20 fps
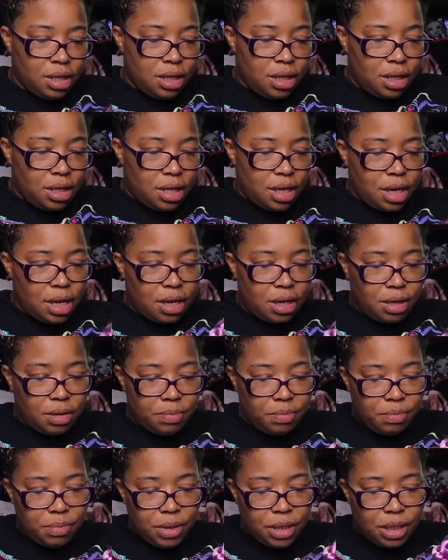Yeah,
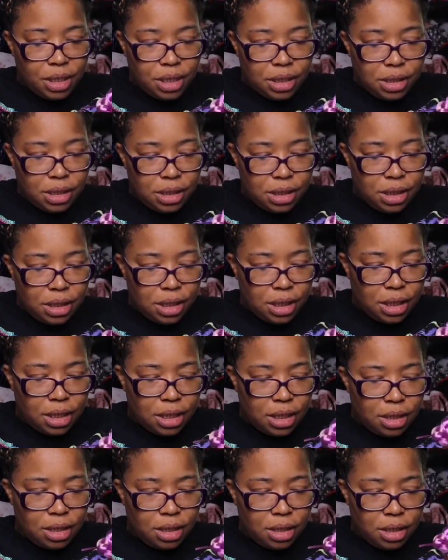because
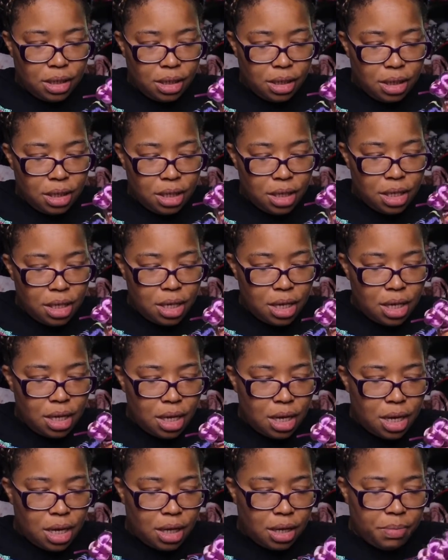then
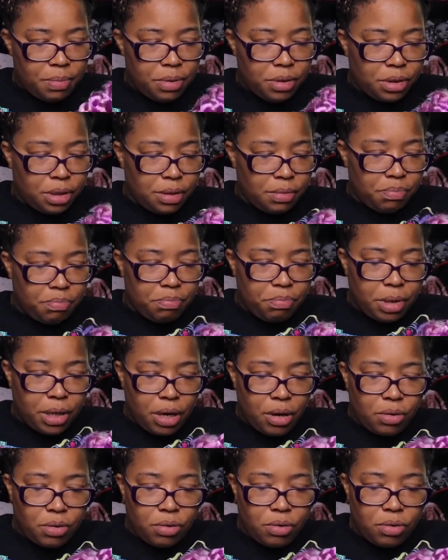I can put the
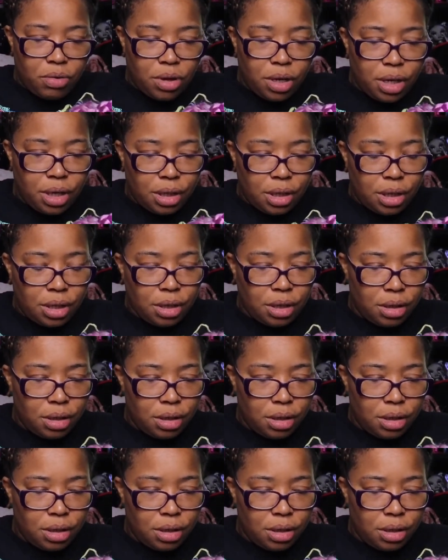belt on.